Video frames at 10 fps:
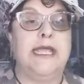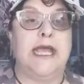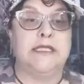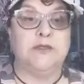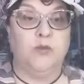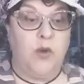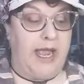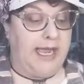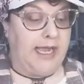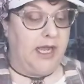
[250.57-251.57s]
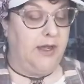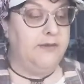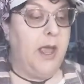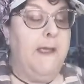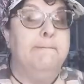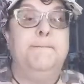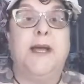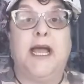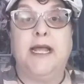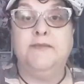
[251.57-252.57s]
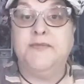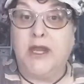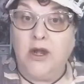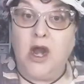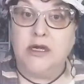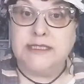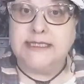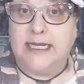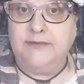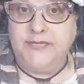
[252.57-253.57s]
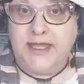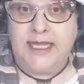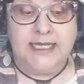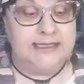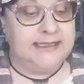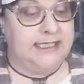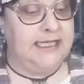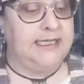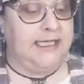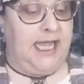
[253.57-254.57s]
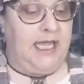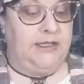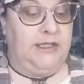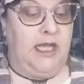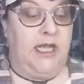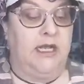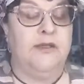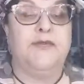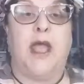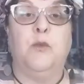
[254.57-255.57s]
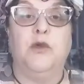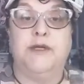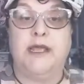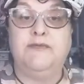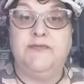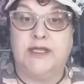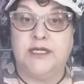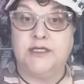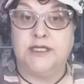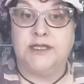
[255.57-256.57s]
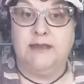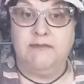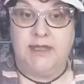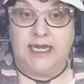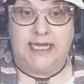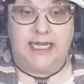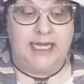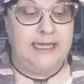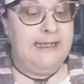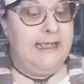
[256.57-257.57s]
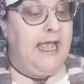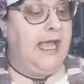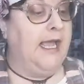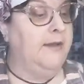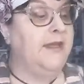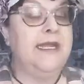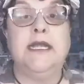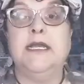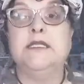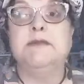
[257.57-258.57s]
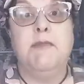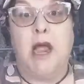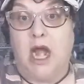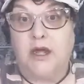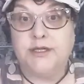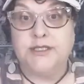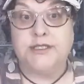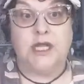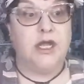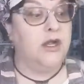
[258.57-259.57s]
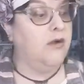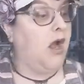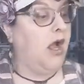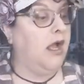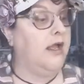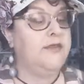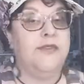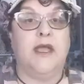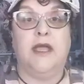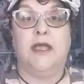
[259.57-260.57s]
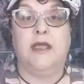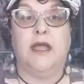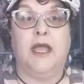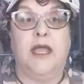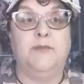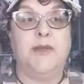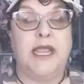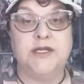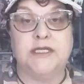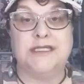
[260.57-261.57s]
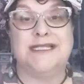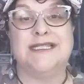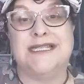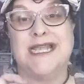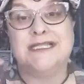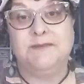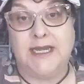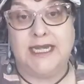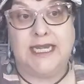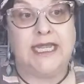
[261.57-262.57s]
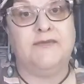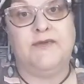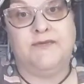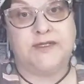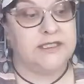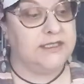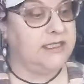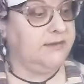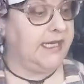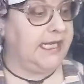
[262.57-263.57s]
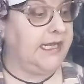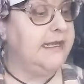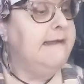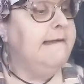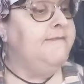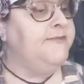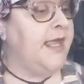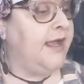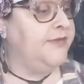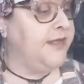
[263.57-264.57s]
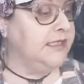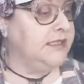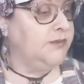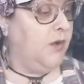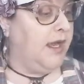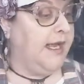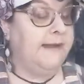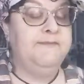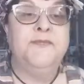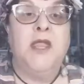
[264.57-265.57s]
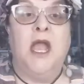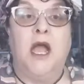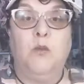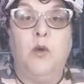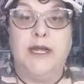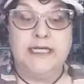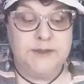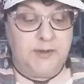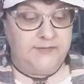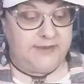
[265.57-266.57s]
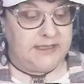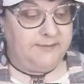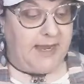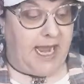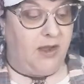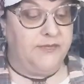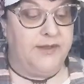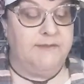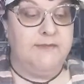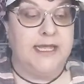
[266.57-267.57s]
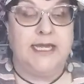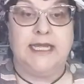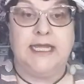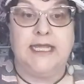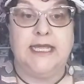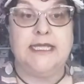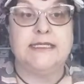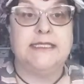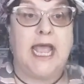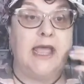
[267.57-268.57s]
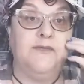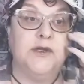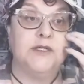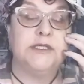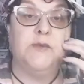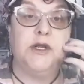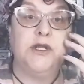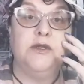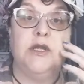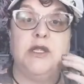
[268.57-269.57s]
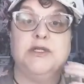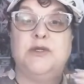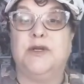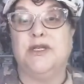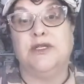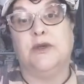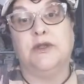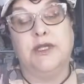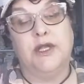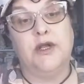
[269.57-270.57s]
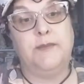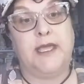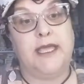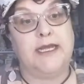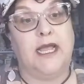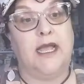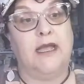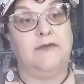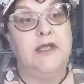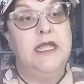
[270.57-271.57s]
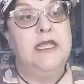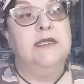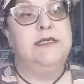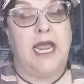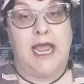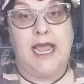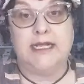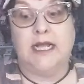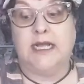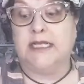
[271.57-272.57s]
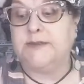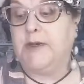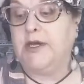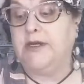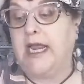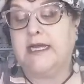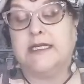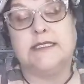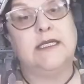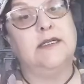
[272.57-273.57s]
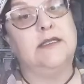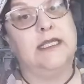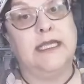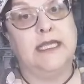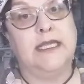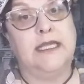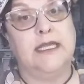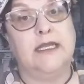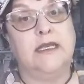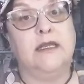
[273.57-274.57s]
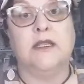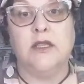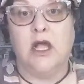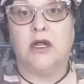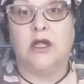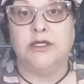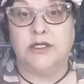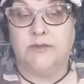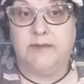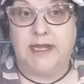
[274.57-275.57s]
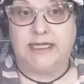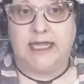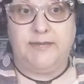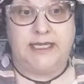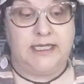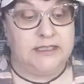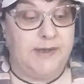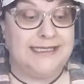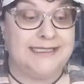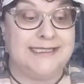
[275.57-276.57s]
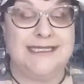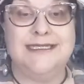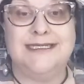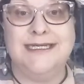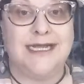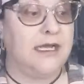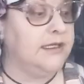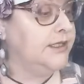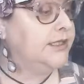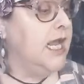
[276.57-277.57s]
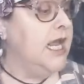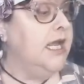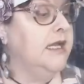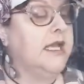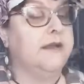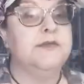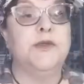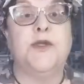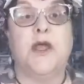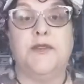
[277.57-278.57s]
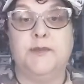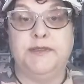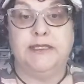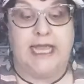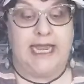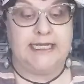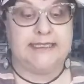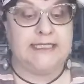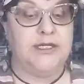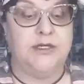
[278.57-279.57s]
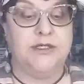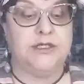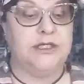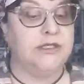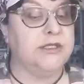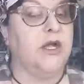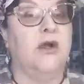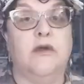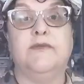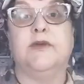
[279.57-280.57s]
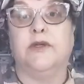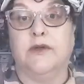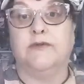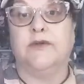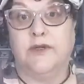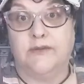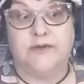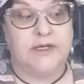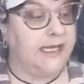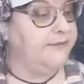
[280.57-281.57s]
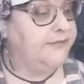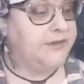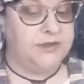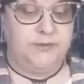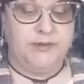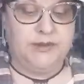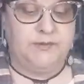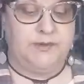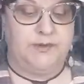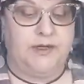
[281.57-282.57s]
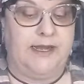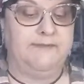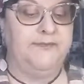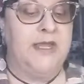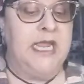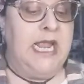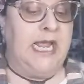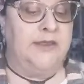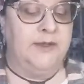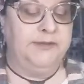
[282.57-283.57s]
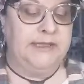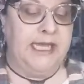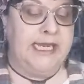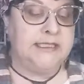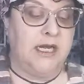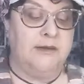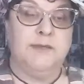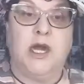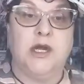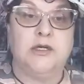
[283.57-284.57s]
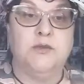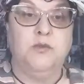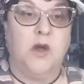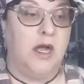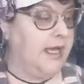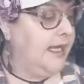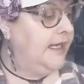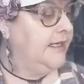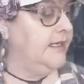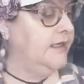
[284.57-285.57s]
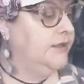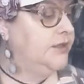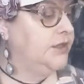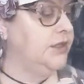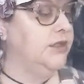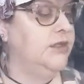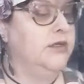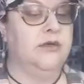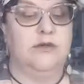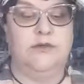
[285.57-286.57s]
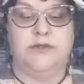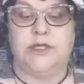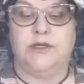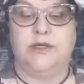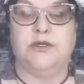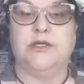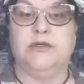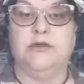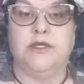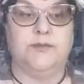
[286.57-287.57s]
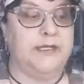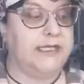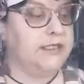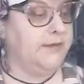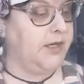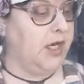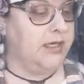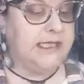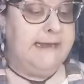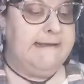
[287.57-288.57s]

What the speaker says: as well, but there are some things in the catalog that will not fit into the mini, and it is marked. So on the pages it says mini if it fits into the mini. Now this one, what is perfect about the mini is that if you're someone who knows you want to do a little bit of die cuts, but you're not necessarily in the long haul, you don't want to make that big expense, $60. It comes with all the plates, and you just use it over and over and over again. Super brilliant. And the plates are marked 1, 2, so your 2 little plates are marked.